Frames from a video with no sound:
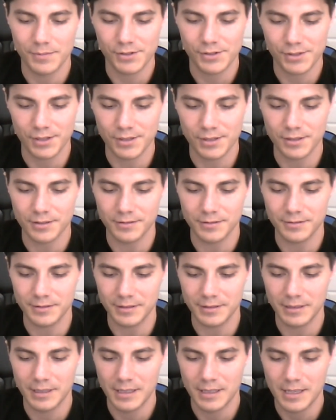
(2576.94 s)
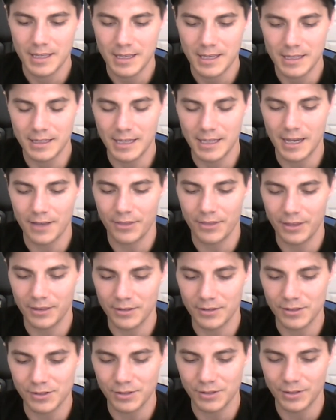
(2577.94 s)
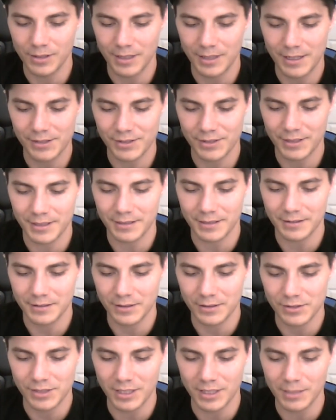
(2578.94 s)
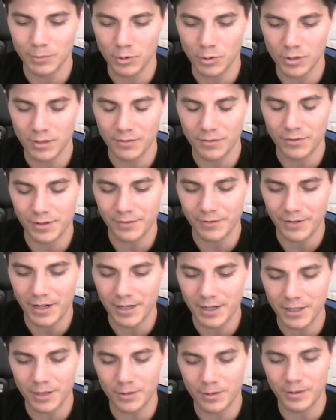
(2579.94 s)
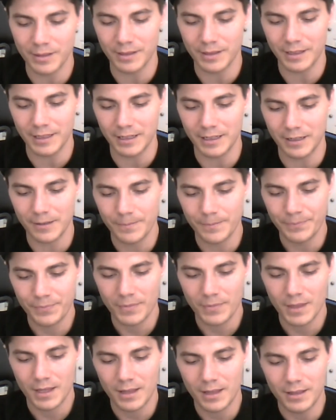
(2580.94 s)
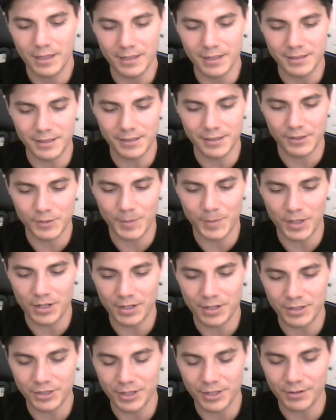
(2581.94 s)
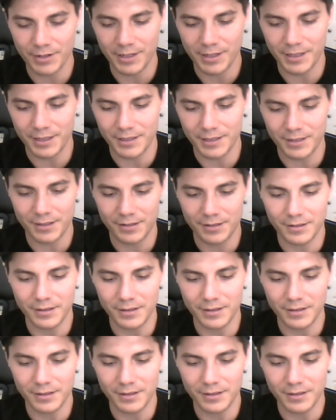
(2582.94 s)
So yeah, I think they're just they're seeing more of the value in like the ideas being generated,